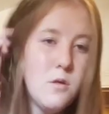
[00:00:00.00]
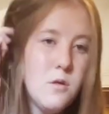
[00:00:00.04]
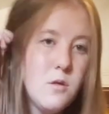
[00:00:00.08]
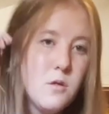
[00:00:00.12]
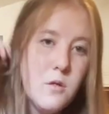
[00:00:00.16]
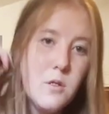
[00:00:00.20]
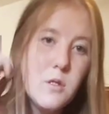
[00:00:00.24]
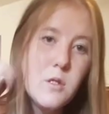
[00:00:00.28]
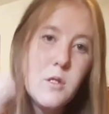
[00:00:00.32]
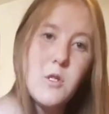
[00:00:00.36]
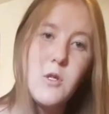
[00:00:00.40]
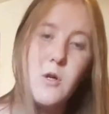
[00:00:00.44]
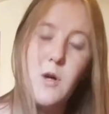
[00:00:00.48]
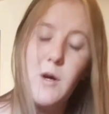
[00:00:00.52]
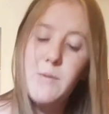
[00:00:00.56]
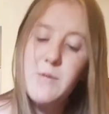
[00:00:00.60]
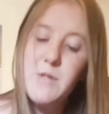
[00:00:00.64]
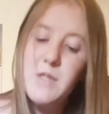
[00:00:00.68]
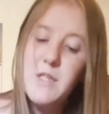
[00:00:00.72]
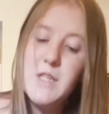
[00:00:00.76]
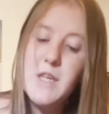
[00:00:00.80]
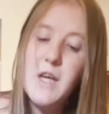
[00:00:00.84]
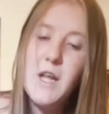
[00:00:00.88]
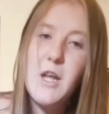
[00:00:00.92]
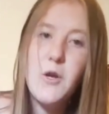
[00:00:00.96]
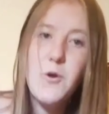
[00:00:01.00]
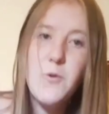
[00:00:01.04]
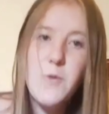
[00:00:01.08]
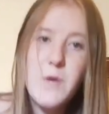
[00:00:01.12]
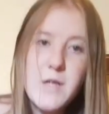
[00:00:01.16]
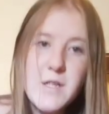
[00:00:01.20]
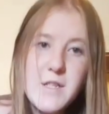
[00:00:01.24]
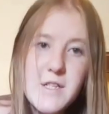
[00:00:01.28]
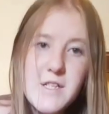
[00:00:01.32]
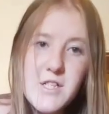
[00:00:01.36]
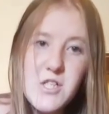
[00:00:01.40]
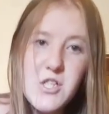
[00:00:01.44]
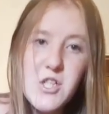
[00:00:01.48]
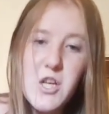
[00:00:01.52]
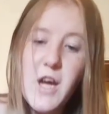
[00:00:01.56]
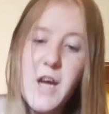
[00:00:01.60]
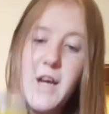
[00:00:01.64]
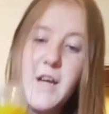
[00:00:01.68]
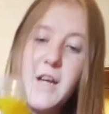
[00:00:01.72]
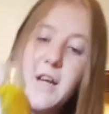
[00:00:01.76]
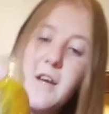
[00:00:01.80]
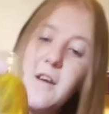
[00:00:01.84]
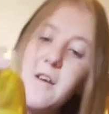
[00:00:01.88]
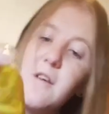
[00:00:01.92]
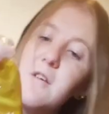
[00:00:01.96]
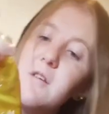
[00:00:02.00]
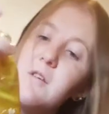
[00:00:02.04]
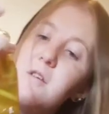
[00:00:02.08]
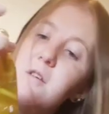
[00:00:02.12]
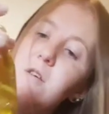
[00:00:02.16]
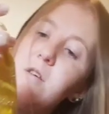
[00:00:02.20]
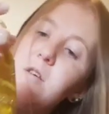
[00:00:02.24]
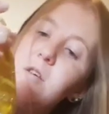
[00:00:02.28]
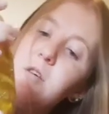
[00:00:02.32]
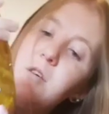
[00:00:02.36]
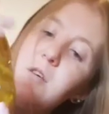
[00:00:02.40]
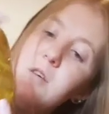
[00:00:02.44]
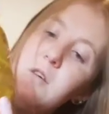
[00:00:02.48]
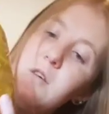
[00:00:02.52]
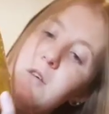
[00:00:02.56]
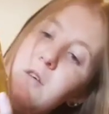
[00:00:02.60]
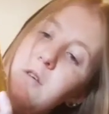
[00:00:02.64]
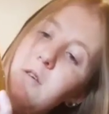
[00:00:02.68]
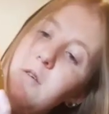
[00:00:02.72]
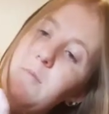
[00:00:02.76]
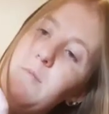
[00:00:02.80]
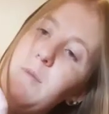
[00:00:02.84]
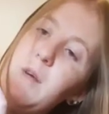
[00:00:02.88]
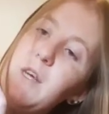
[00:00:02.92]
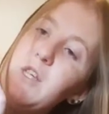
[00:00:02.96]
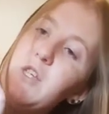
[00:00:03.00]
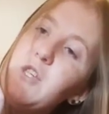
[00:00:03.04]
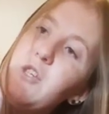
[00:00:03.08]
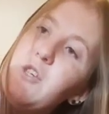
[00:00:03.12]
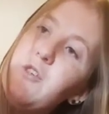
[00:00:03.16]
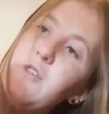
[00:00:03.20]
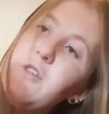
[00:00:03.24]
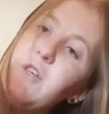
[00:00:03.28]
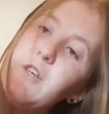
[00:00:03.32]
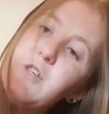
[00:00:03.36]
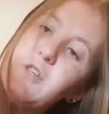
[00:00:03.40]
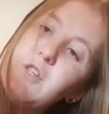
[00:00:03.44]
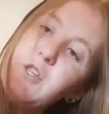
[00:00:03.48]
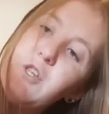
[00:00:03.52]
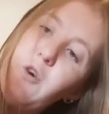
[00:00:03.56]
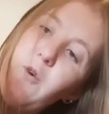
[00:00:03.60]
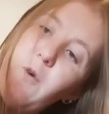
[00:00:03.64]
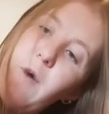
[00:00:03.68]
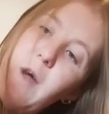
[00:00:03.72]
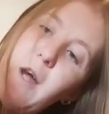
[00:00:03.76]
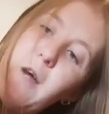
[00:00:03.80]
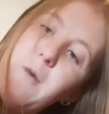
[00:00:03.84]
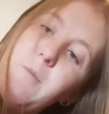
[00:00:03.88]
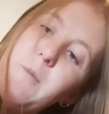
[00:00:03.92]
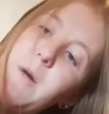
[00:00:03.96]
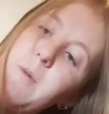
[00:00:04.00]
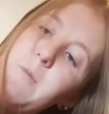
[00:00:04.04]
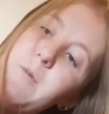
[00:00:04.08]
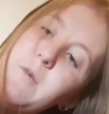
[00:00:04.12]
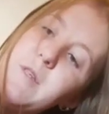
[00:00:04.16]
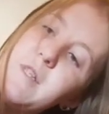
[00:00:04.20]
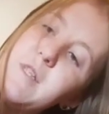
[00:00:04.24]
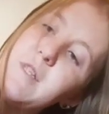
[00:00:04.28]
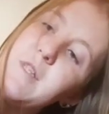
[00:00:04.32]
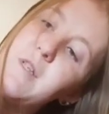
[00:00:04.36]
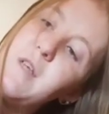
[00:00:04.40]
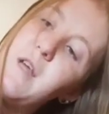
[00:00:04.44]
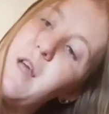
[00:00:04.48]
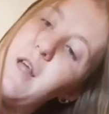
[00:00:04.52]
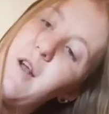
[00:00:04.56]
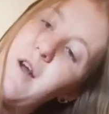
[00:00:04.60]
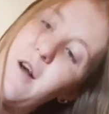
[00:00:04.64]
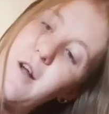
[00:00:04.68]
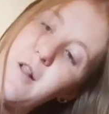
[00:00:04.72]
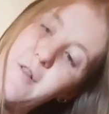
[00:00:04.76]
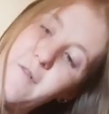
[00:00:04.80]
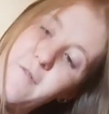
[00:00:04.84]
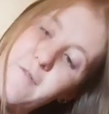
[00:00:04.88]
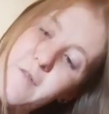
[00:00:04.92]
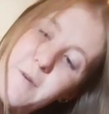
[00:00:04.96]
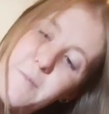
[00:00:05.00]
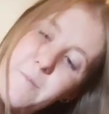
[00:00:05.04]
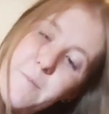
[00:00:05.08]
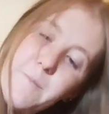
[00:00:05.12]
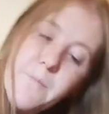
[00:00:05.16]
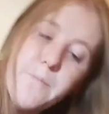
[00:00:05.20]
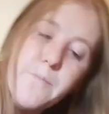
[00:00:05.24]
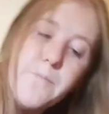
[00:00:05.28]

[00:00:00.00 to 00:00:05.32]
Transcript: So I'm just going to quickly check, make sure there's no air bubbles in all of them.